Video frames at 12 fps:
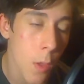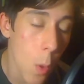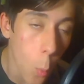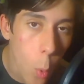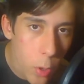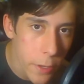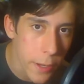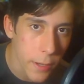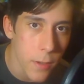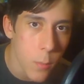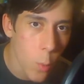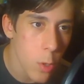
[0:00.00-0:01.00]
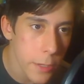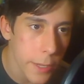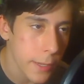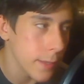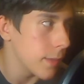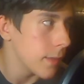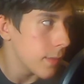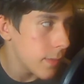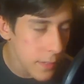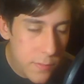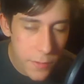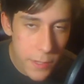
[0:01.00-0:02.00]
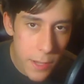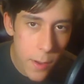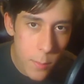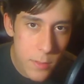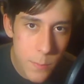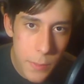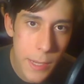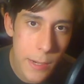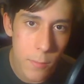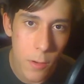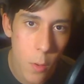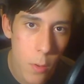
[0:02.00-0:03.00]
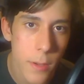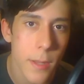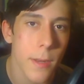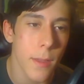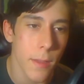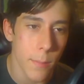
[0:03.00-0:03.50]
Warning, warning, this video is being recorded